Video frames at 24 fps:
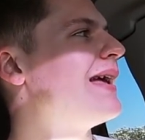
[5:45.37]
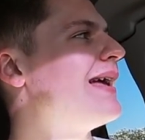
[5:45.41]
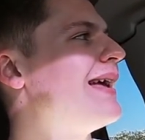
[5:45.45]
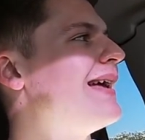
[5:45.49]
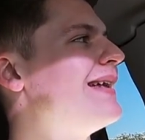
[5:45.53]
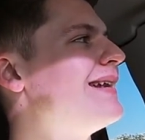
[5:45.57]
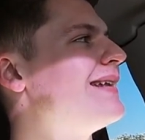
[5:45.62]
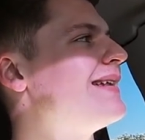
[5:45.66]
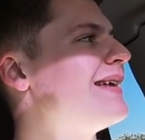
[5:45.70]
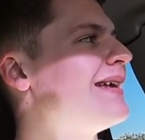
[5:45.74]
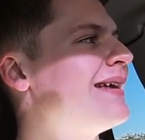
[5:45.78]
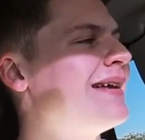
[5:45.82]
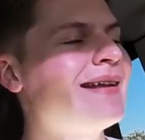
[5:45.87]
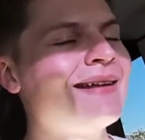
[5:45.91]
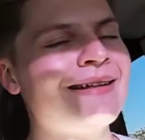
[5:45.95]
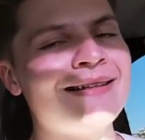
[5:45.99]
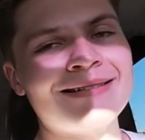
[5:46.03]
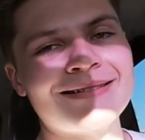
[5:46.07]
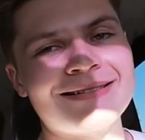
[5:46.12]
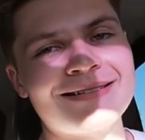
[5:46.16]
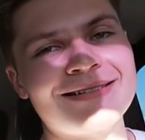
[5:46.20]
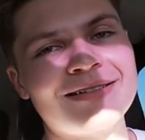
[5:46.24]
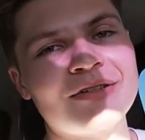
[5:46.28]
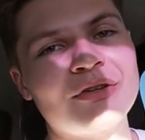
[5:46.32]
head in
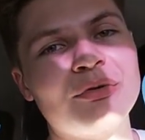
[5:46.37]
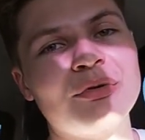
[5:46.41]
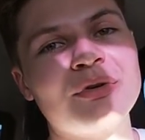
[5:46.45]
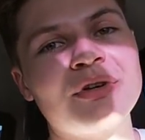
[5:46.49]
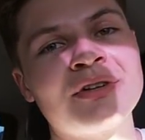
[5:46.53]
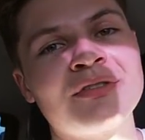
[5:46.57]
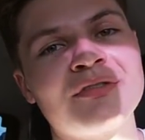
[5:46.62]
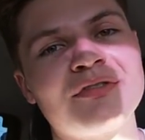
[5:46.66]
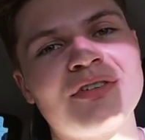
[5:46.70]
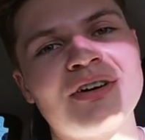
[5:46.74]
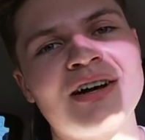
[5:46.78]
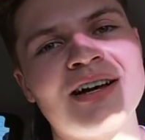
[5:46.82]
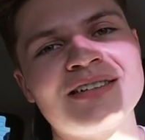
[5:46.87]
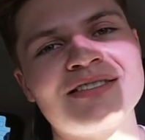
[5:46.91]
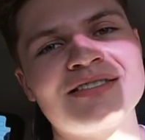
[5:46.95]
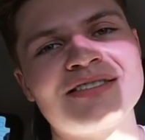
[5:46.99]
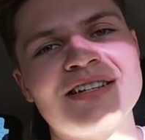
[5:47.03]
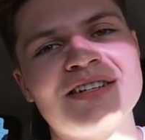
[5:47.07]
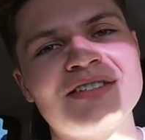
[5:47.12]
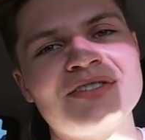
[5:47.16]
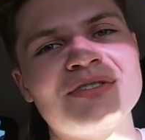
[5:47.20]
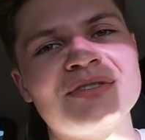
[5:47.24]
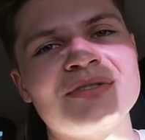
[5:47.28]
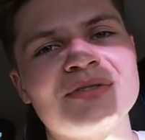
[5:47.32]
and see what we can find.
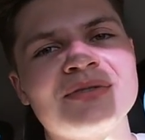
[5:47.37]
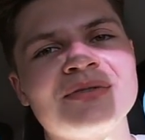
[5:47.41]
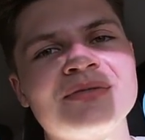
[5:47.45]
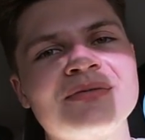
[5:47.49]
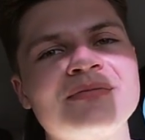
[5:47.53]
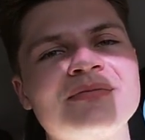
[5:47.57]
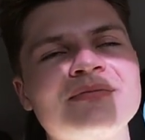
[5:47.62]
Stay tuned.